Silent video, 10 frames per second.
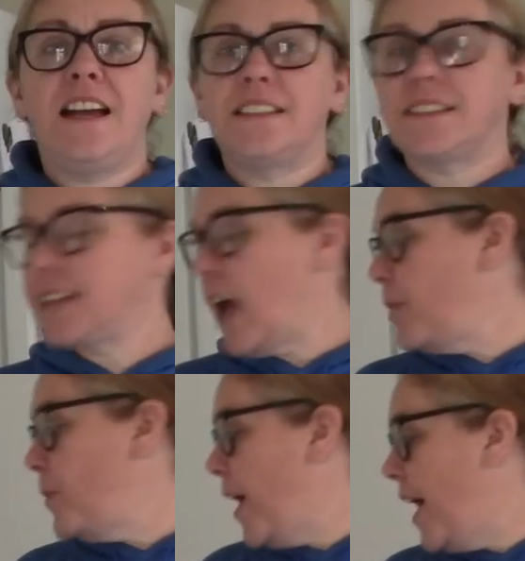
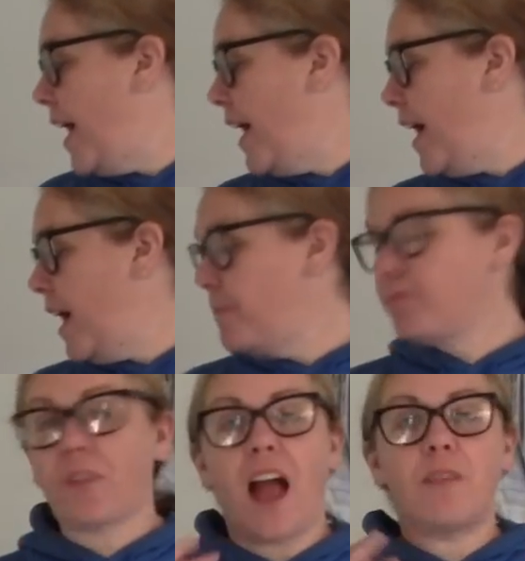So
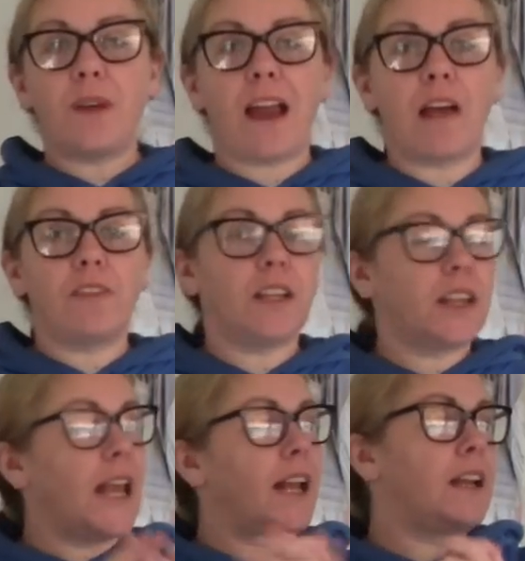I've been having a
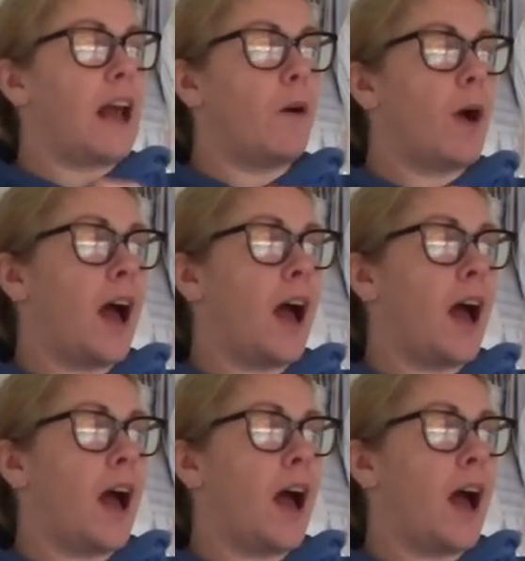think now,